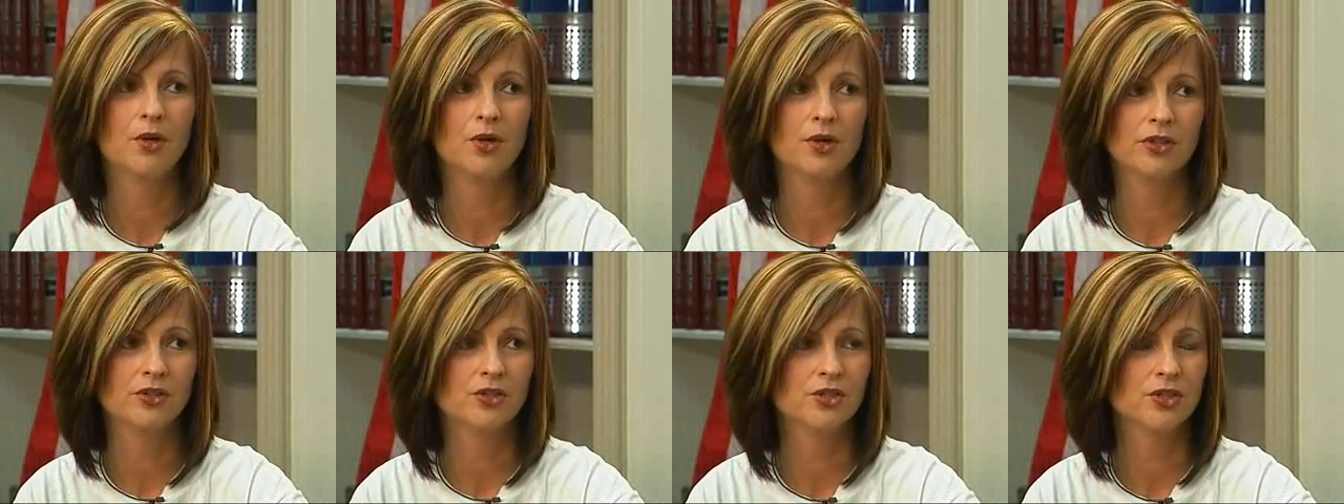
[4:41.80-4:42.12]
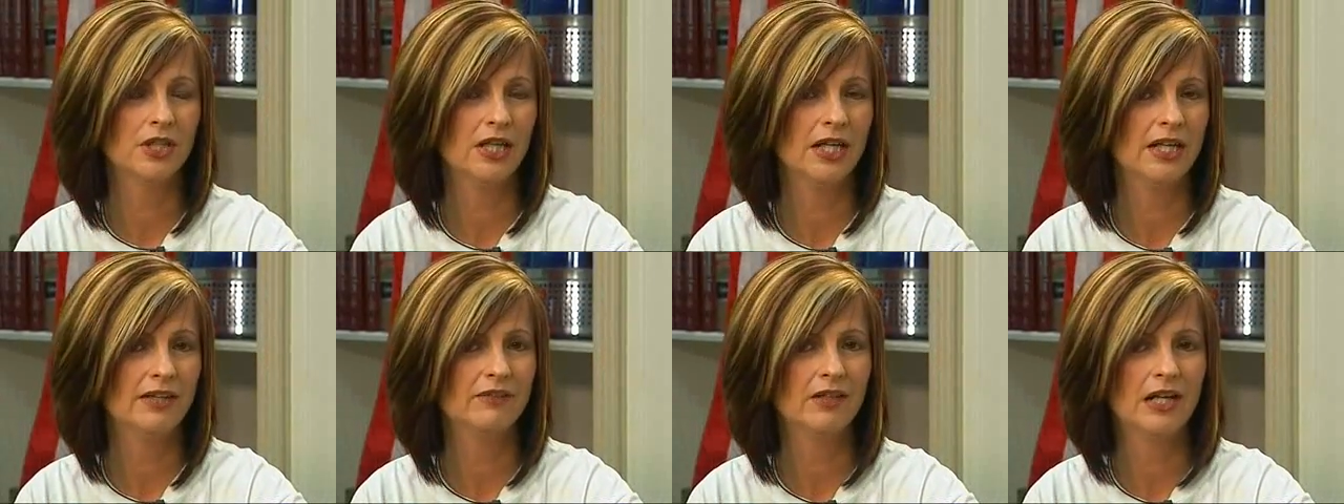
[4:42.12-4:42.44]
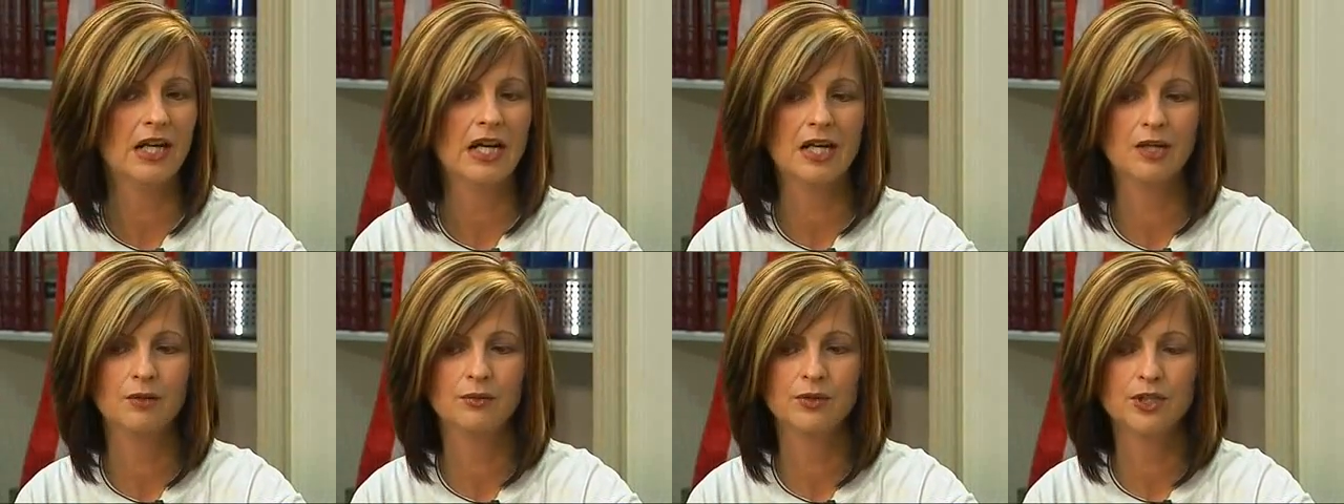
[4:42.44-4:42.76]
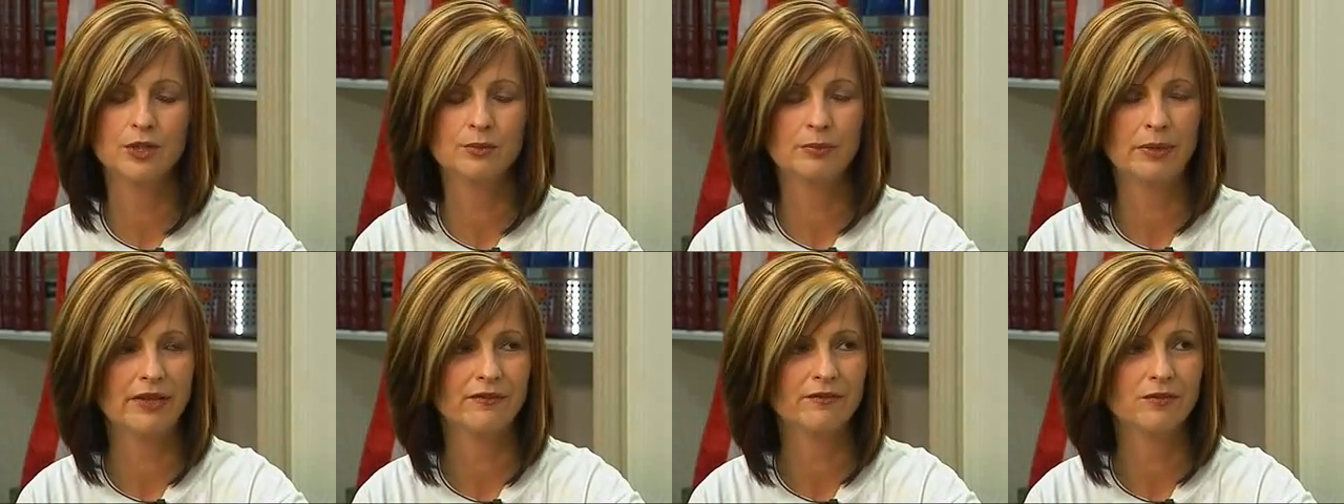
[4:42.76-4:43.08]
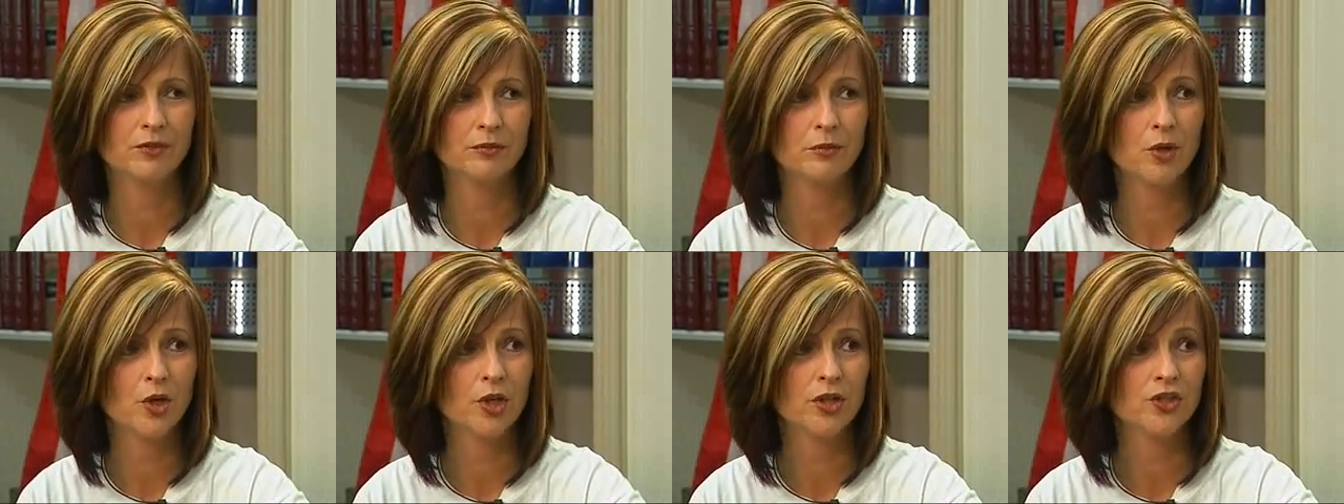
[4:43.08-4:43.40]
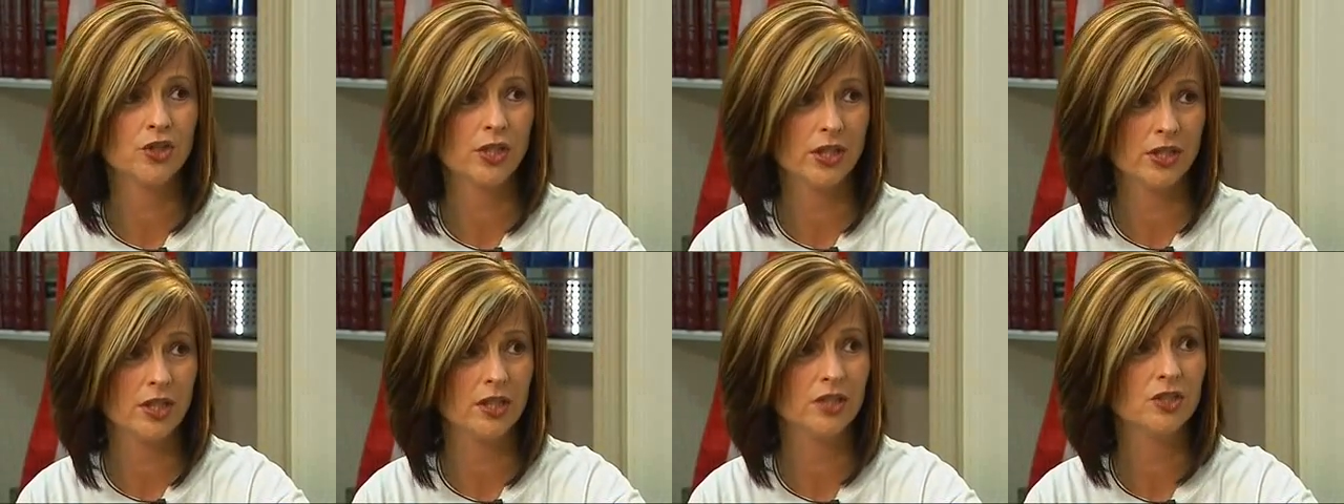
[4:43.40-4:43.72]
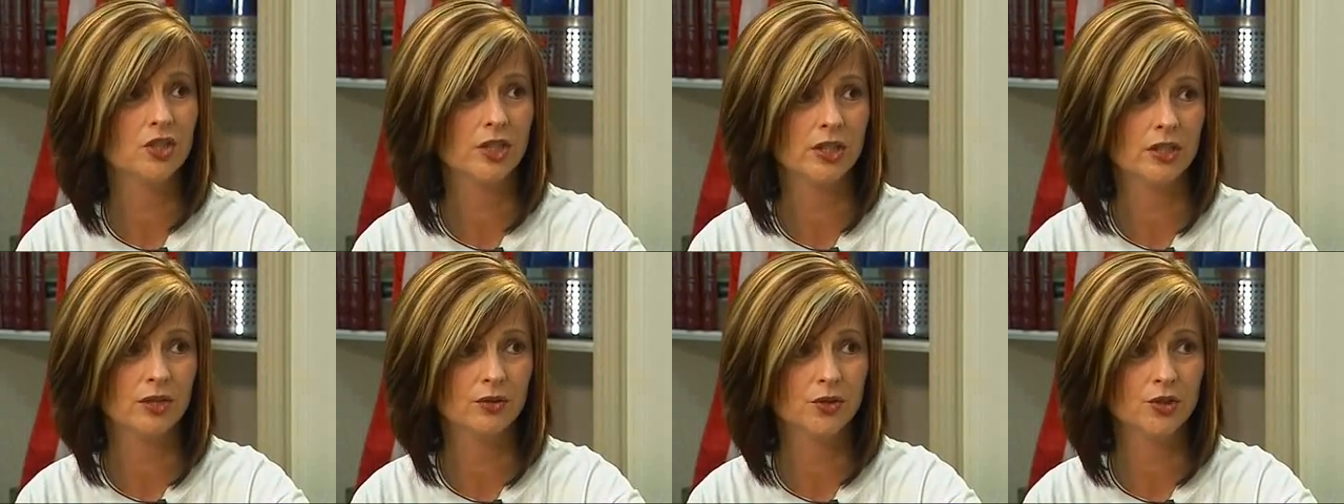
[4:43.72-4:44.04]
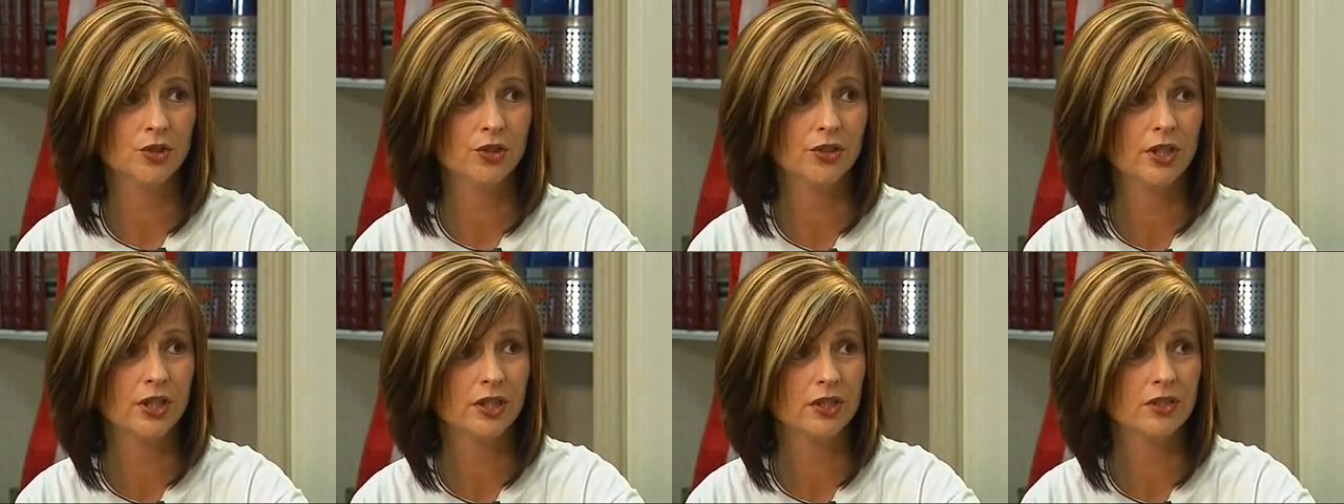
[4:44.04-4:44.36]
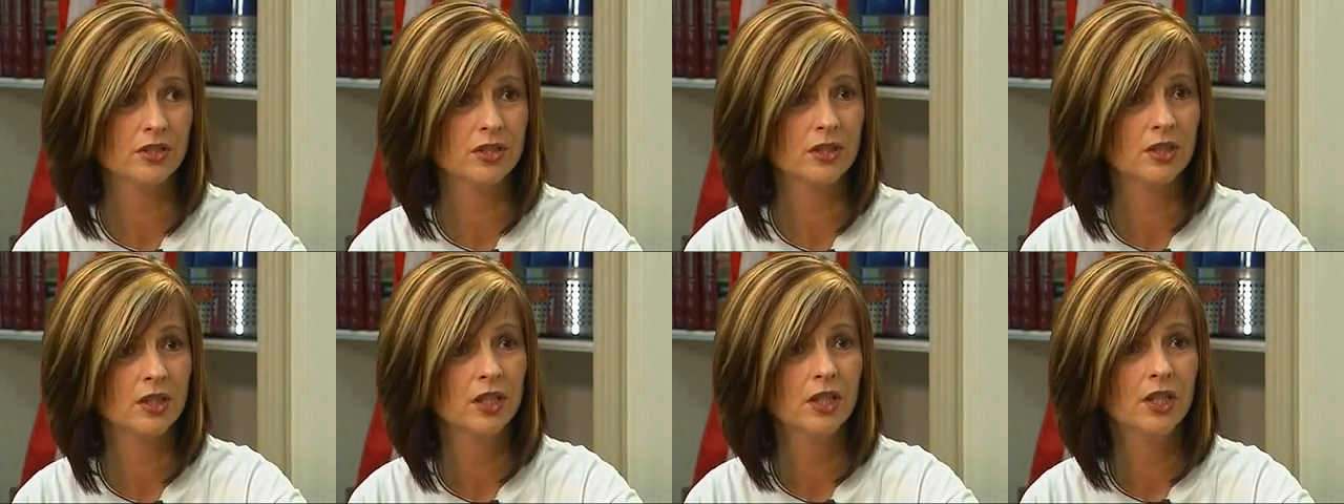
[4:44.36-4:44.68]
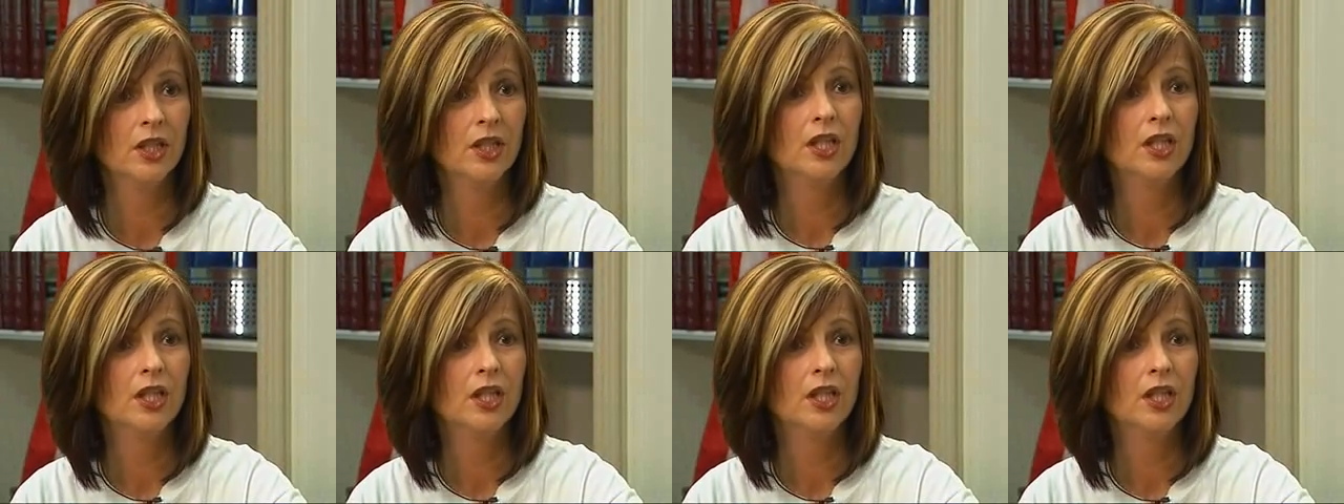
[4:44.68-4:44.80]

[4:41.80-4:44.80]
Marsha, I have a high respect for Marsha at the shelter, because